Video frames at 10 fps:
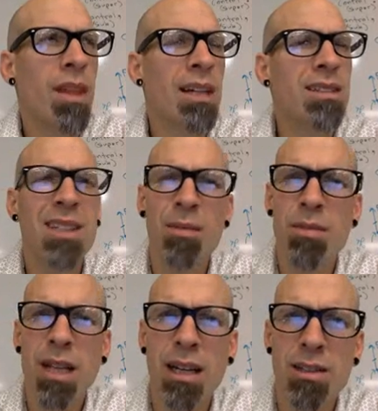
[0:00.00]
That seems
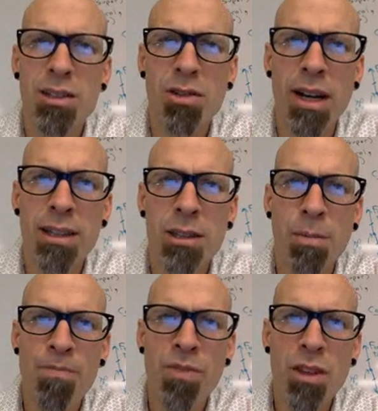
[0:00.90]
kind of strange.
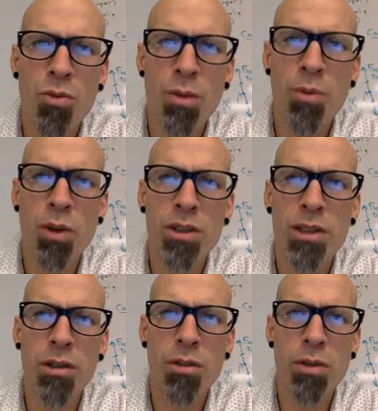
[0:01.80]

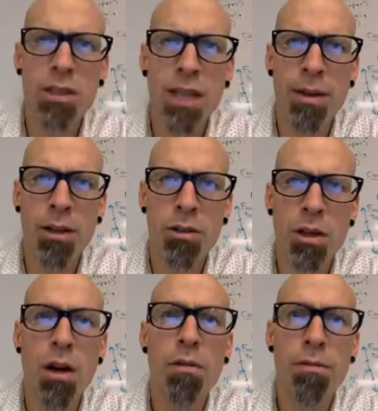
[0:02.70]
3.03 centimeters
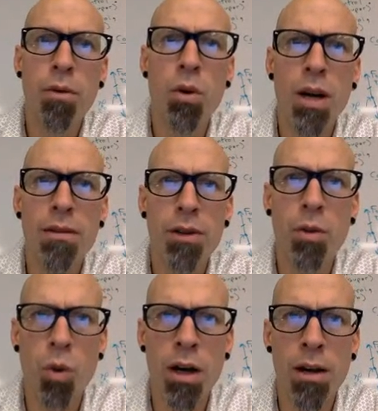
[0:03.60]
for every
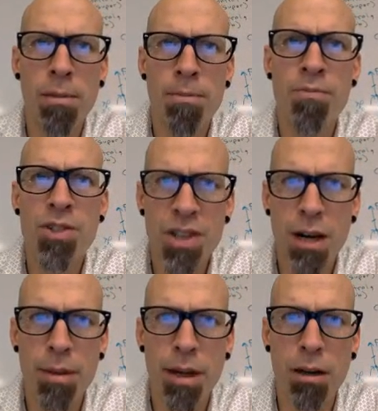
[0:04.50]
1
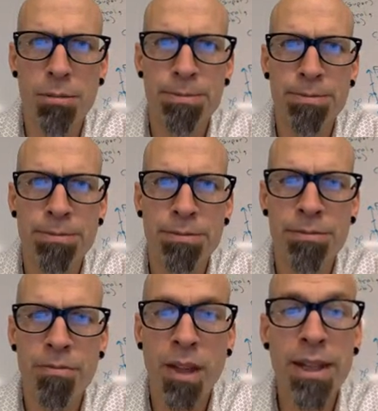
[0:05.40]
centimeter.
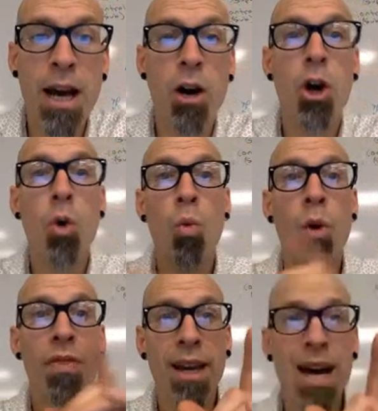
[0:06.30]
Now,
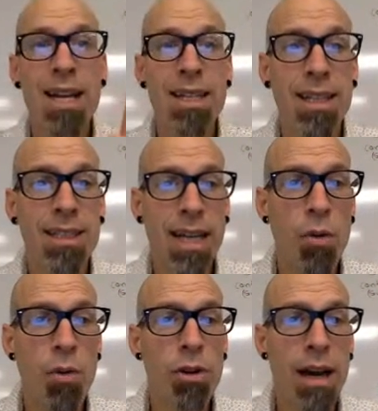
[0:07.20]
one thing I did is I
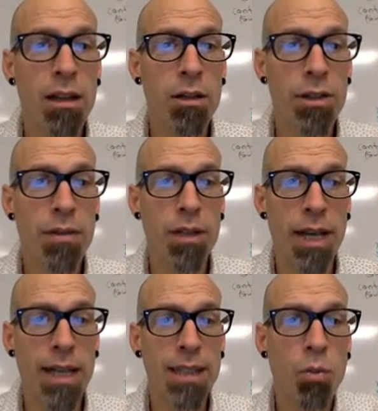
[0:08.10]
wrote it out a little differently.
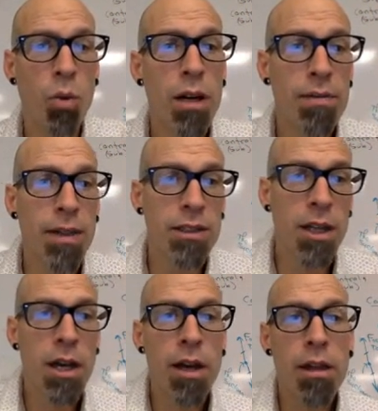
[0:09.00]
I said, what if it's
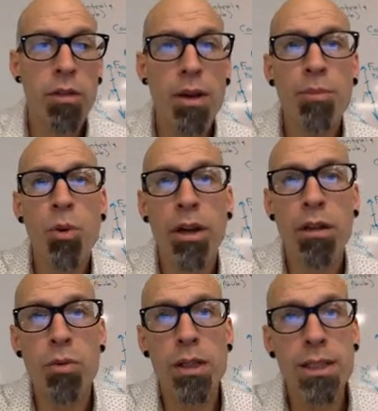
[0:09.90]

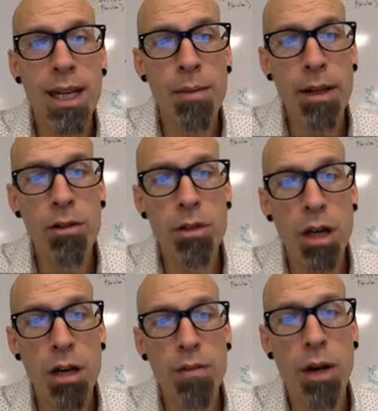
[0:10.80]
3.3 centimeters
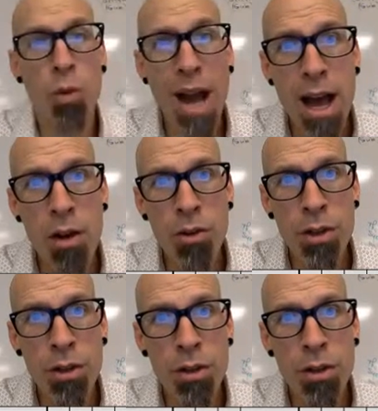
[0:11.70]
of around